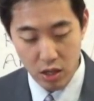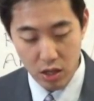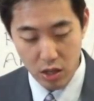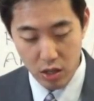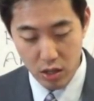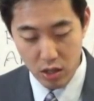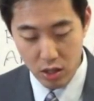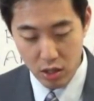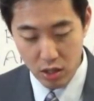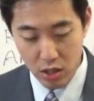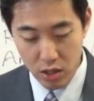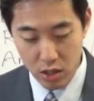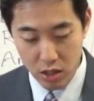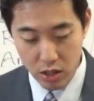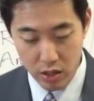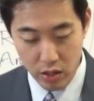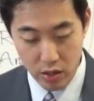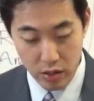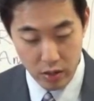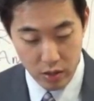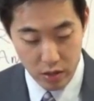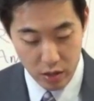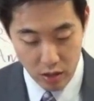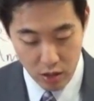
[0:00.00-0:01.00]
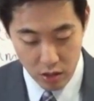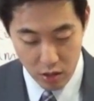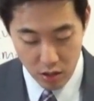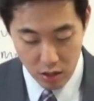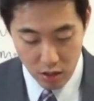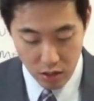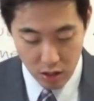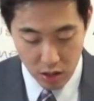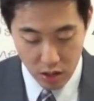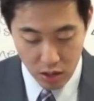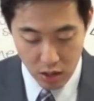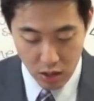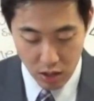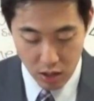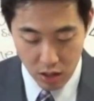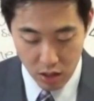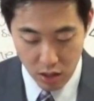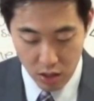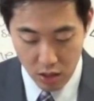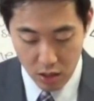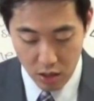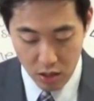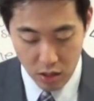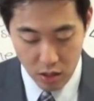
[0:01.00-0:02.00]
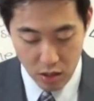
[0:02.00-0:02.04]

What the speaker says: (silence)